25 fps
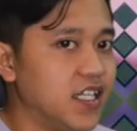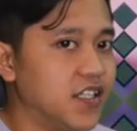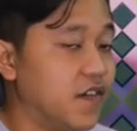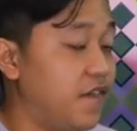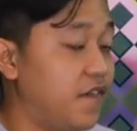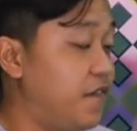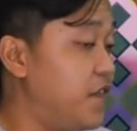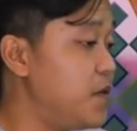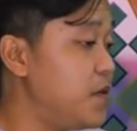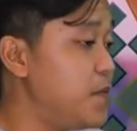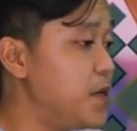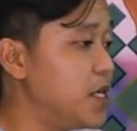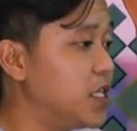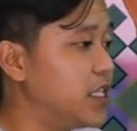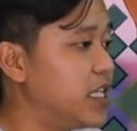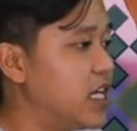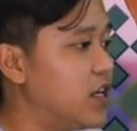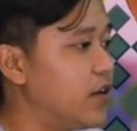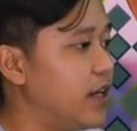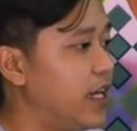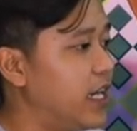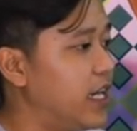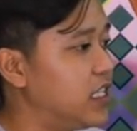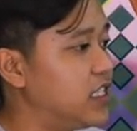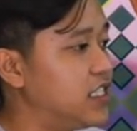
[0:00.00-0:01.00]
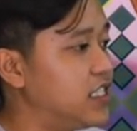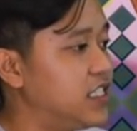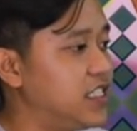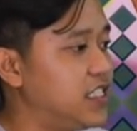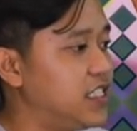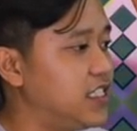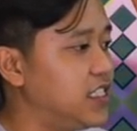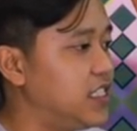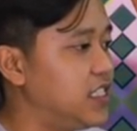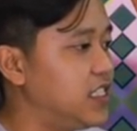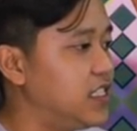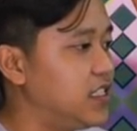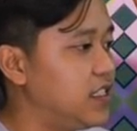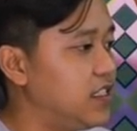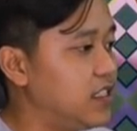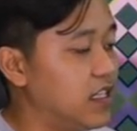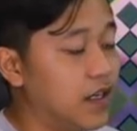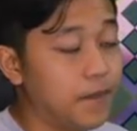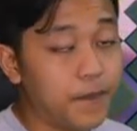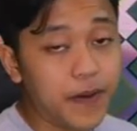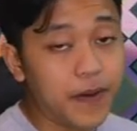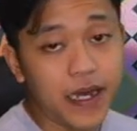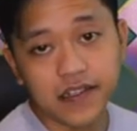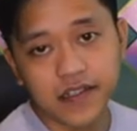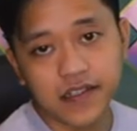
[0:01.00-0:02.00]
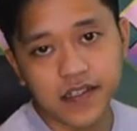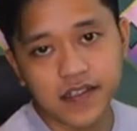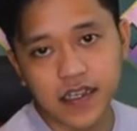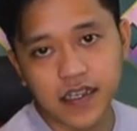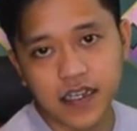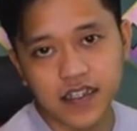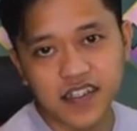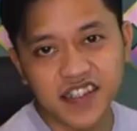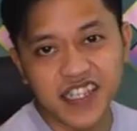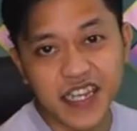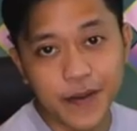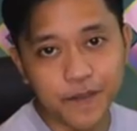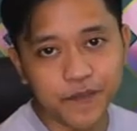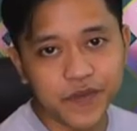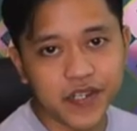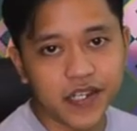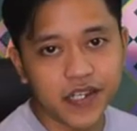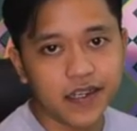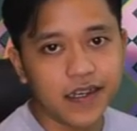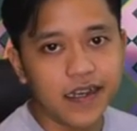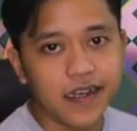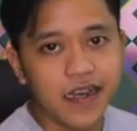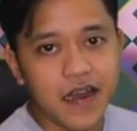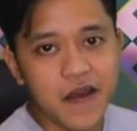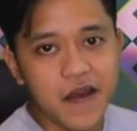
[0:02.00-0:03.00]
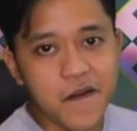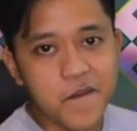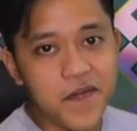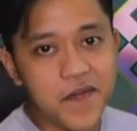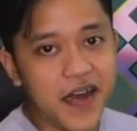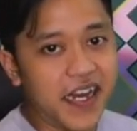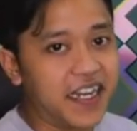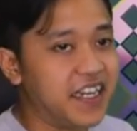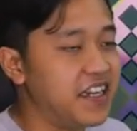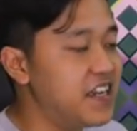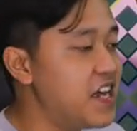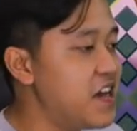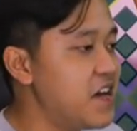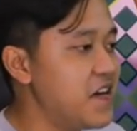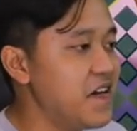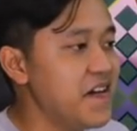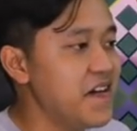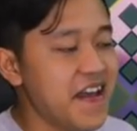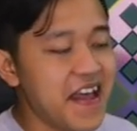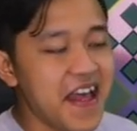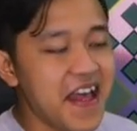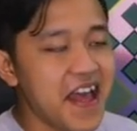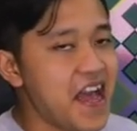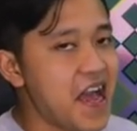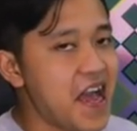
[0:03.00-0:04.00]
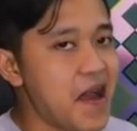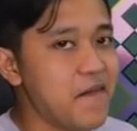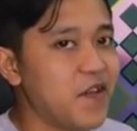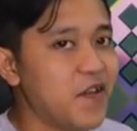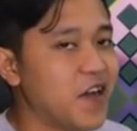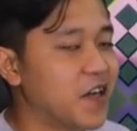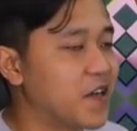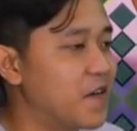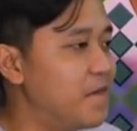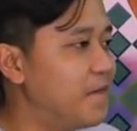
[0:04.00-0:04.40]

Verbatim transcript: is a female now and her pants is unzipped. But you know, I'm not